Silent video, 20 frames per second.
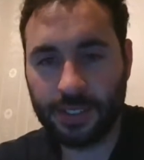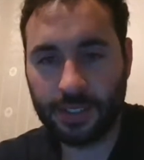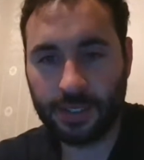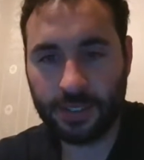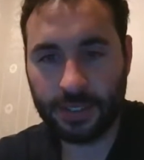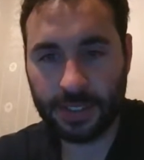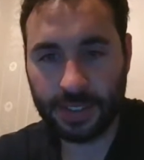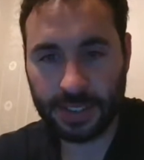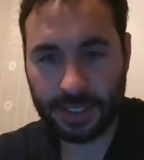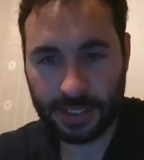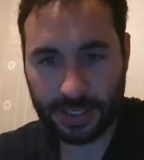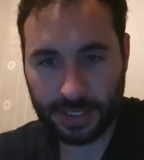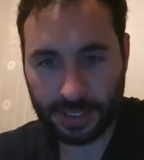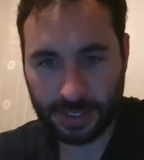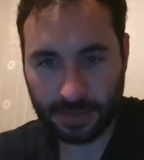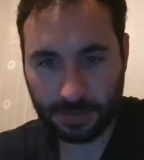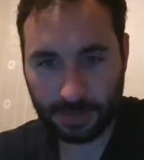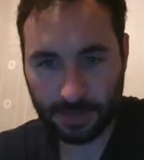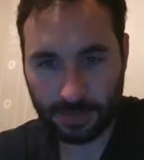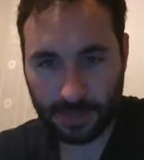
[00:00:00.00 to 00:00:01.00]
sorry guys,
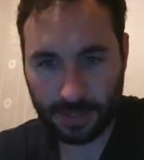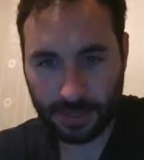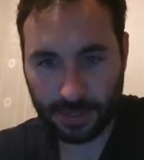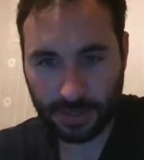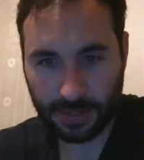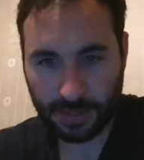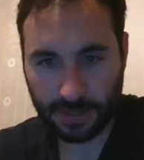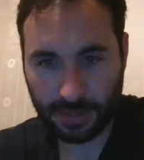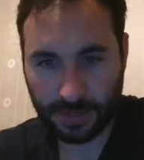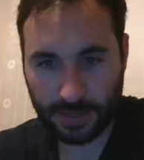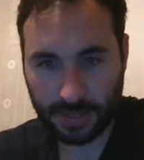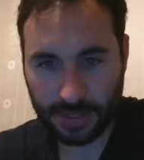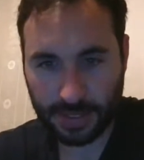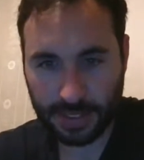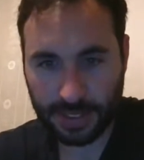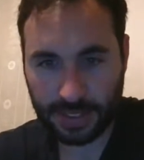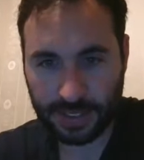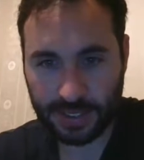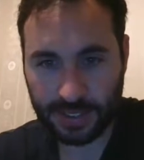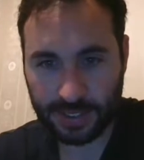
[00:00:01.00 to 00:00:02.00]
I'm trying to,
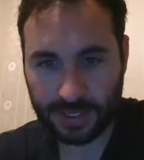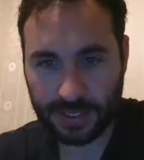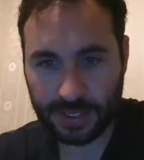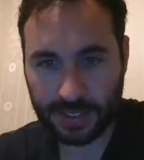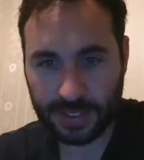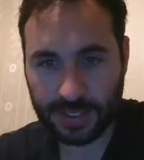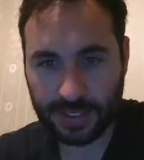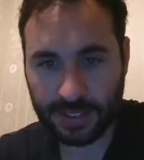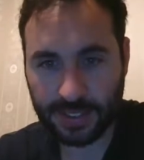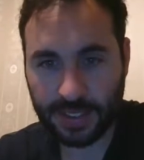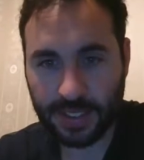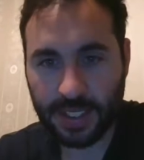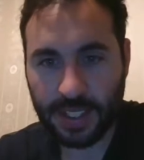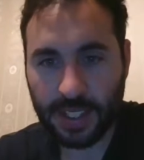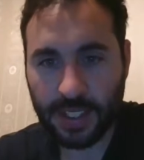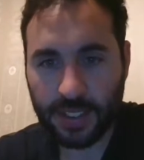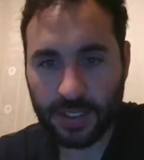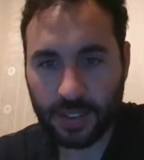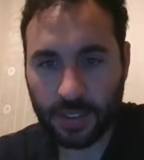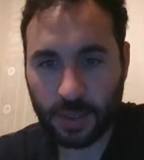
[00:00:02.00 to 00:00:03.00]
this is not easy.
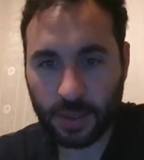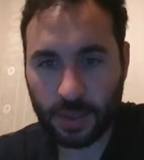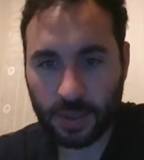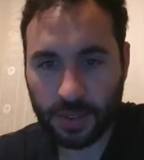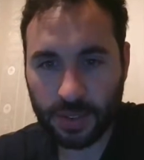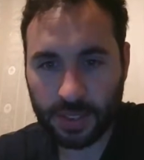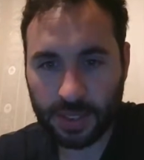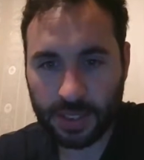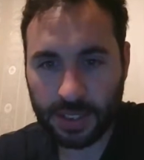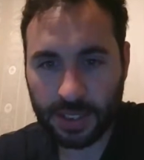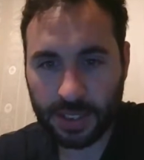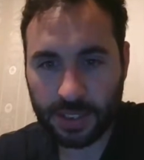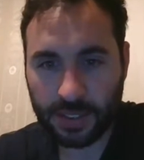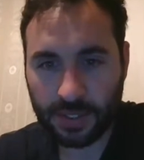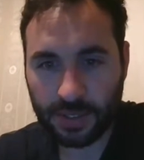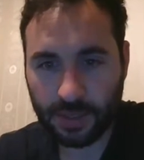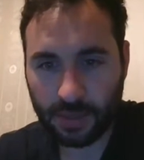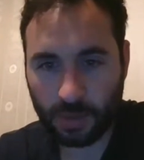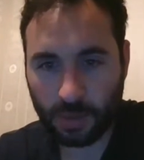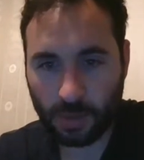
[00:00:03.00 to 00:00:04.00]
So
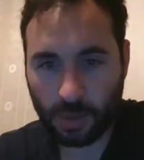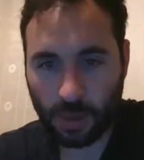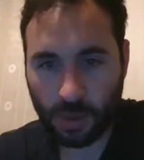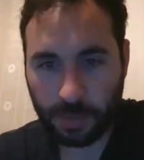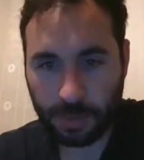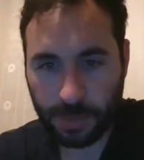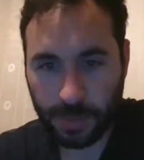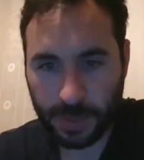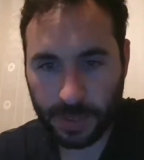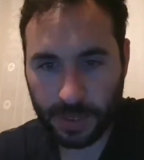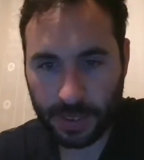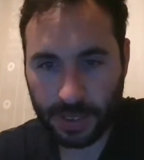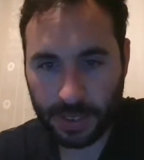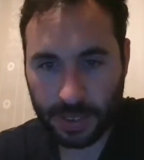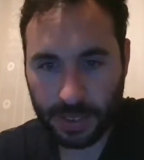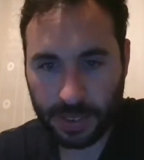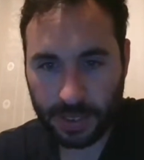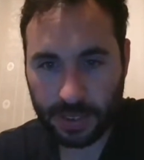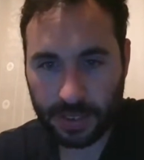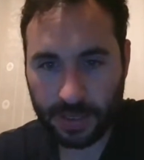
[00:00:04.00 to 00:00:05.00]
starts
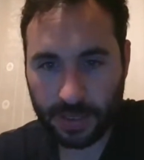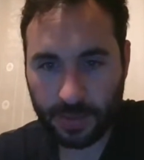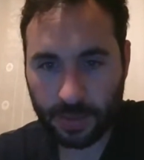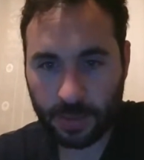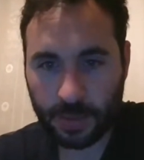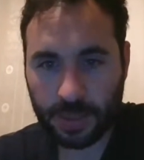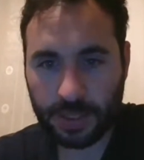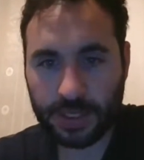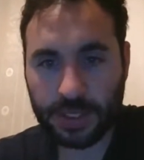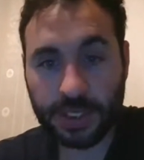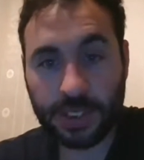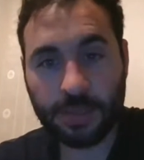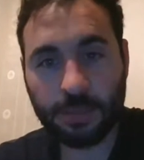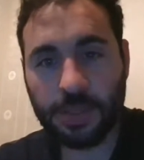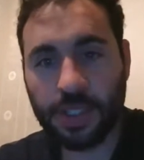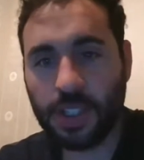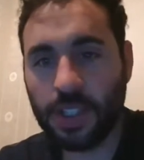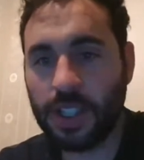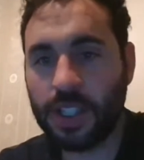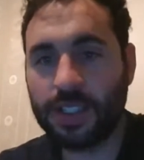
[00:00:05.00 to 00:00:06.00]
dropping, well,
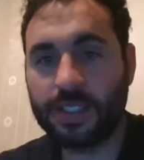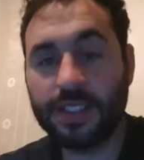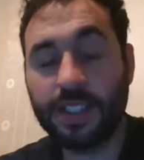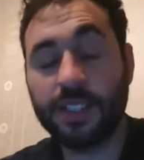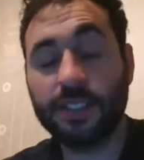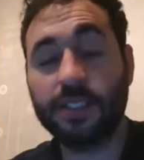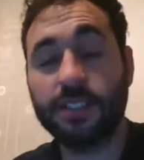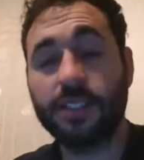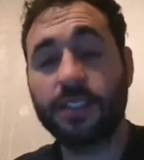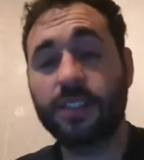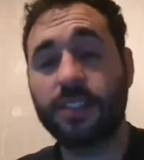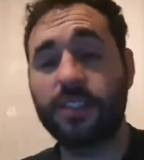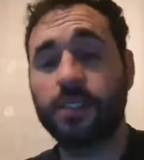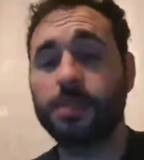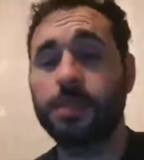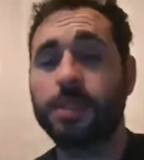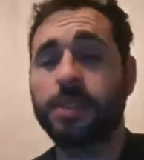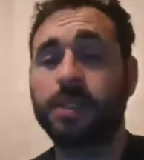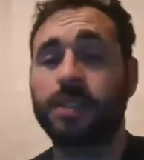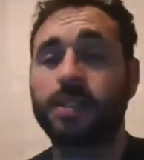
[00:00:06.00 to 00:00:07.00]
it has such
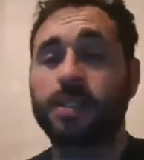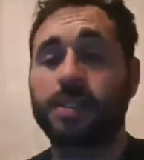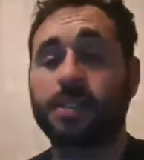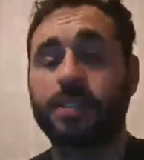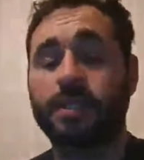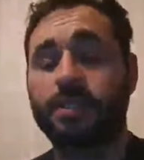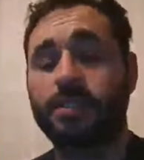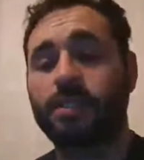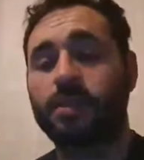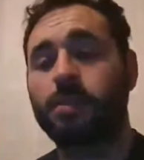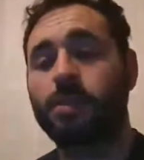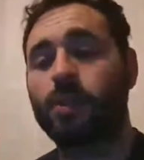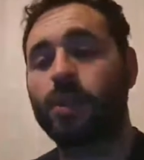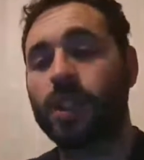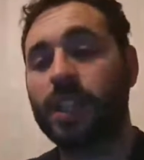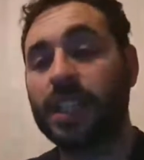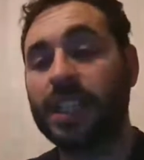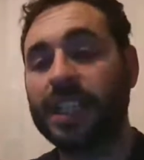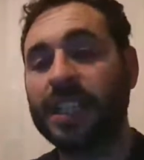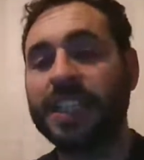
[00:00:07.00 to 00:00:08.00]
a
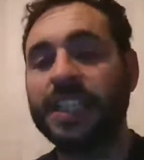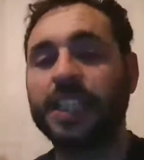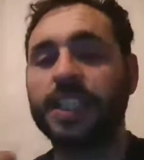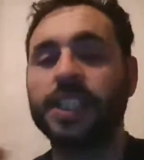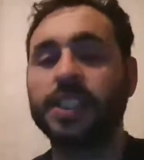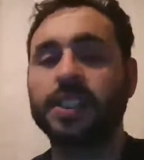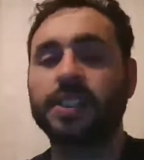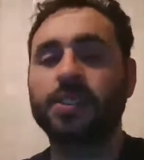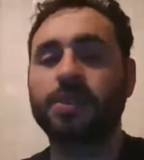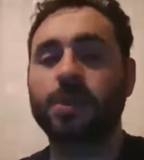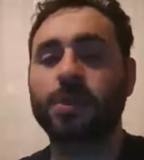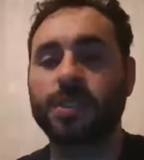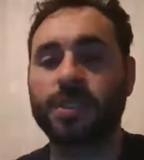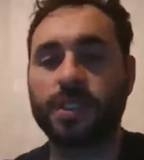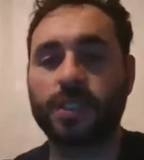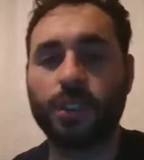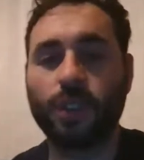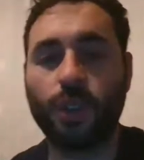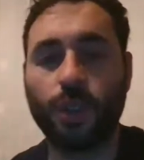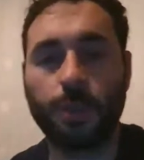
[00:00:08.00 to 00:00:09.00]
more clean line towards
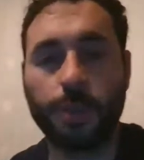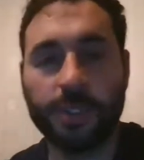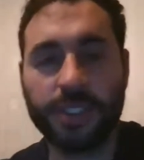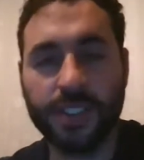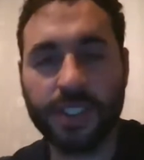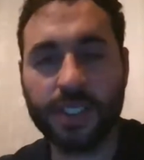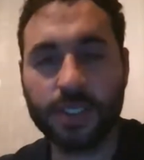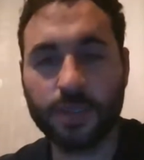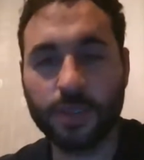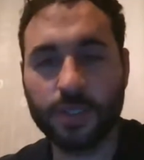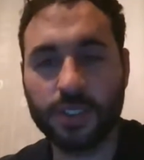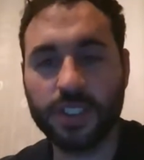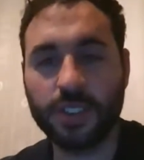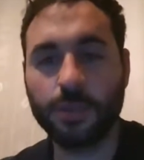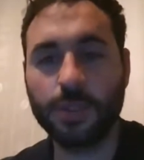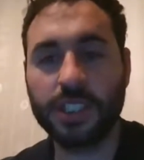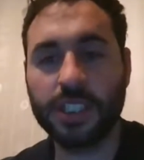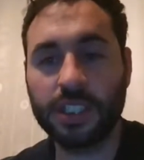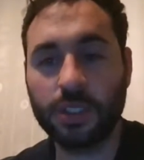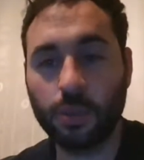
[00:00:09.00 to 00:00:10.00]
the top. It's hard to see
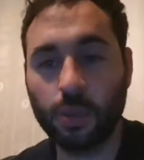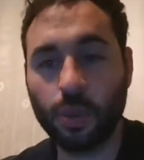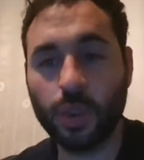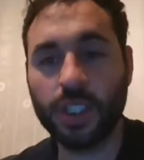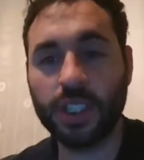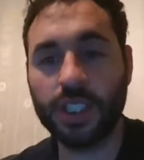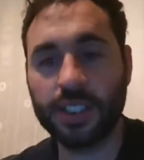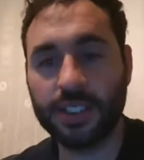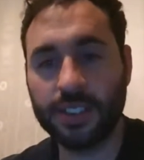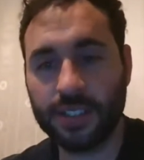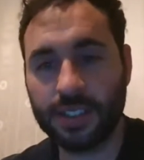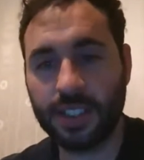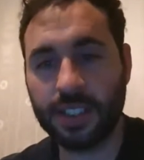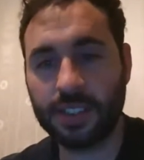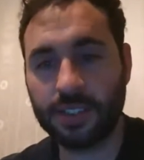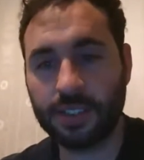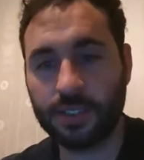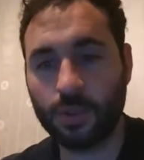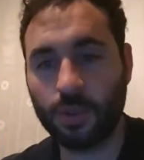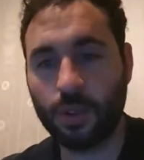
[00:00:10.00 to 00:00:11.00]
when it really
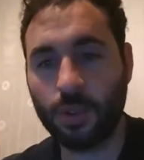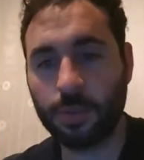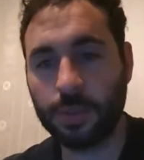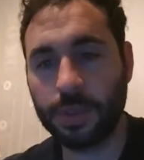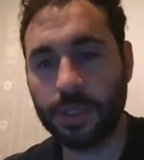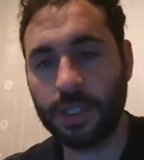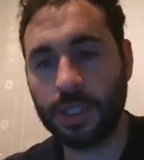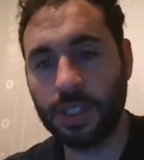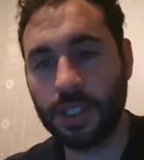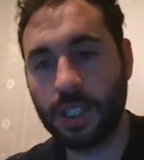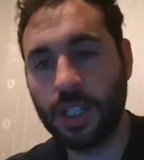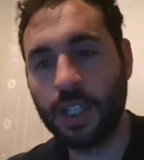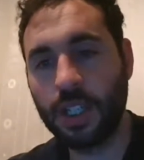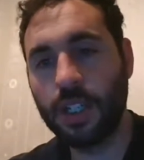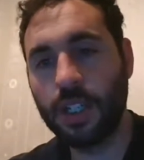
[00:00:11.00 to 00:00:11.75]
starts dropping